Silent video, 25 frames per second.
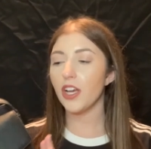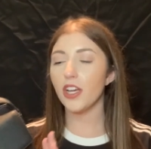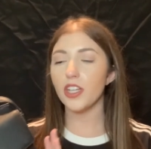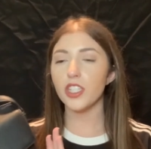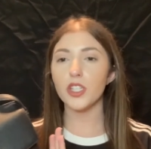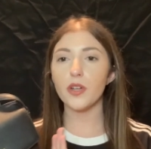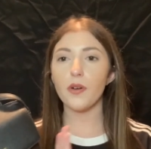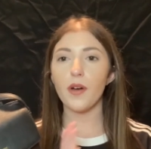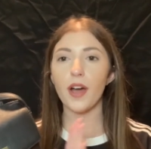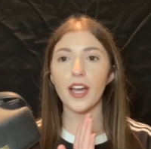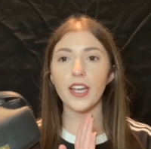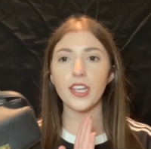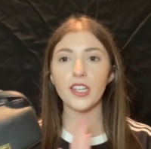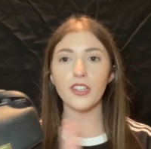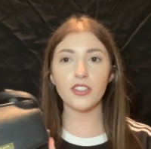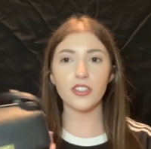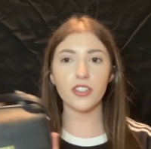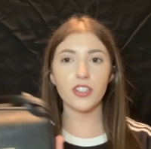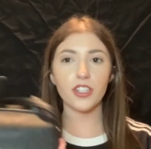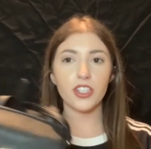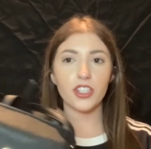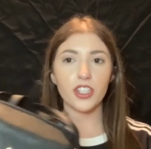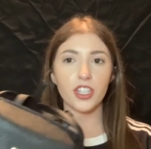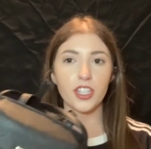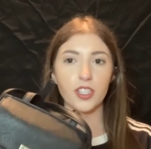So I
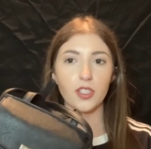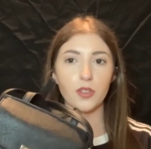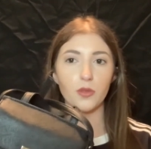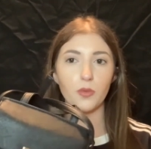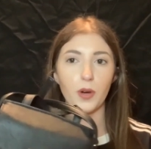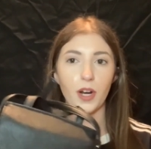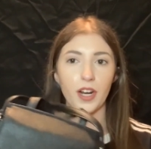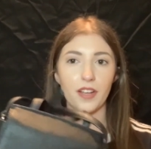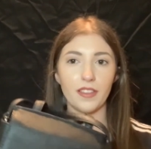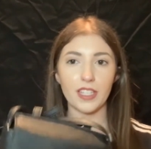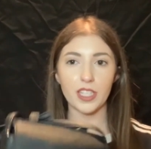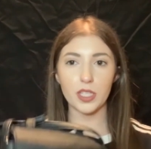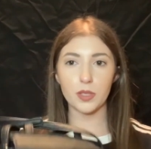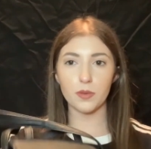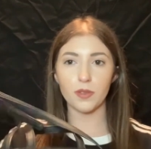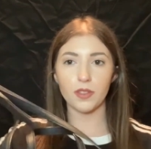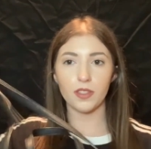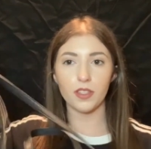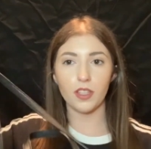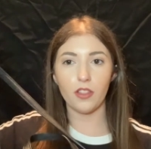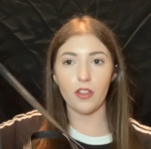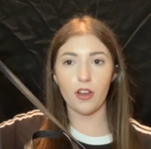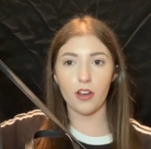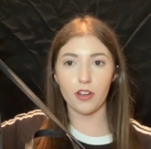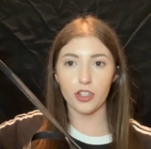usually just wear this with
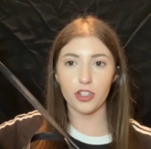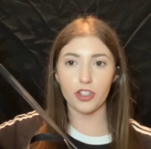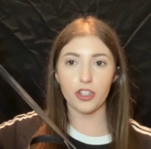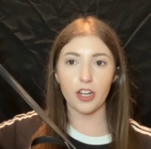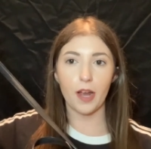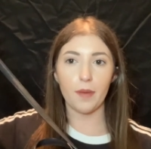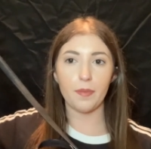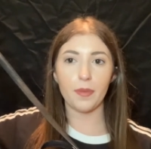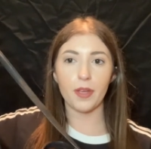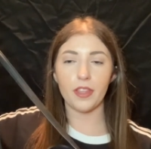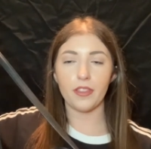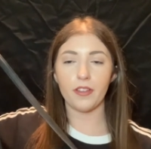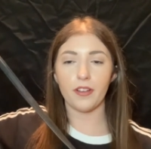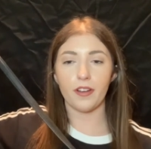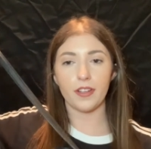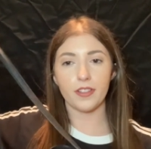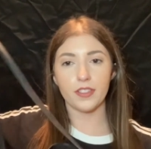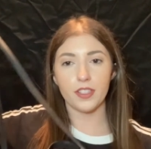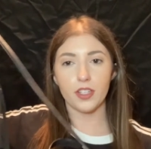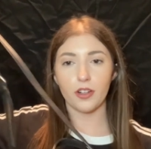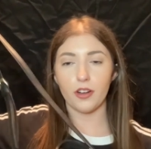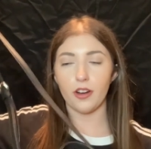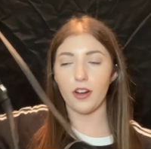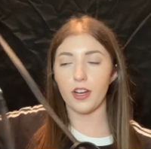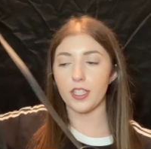the long strap either as
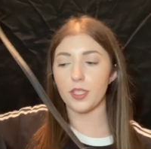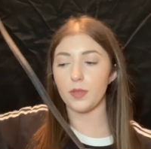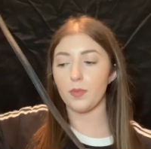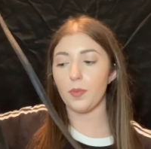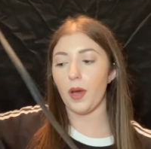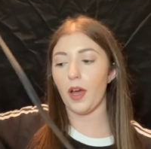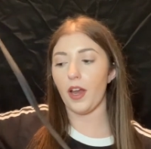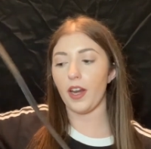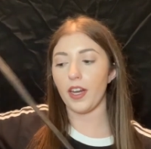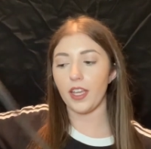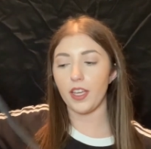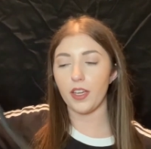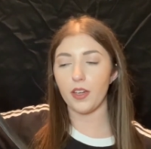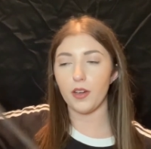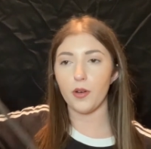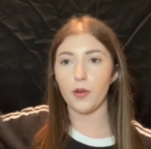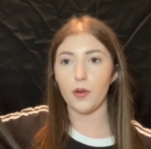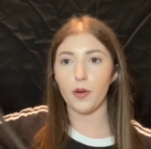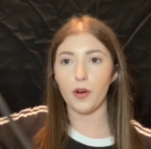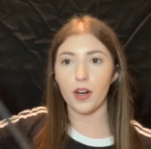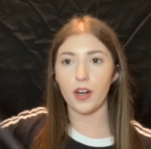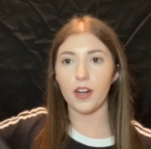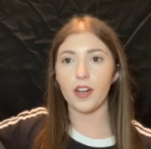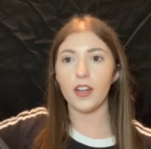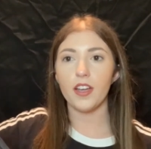a crossbody
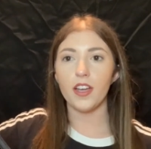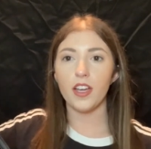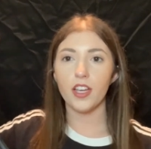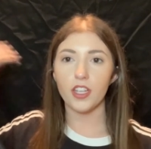or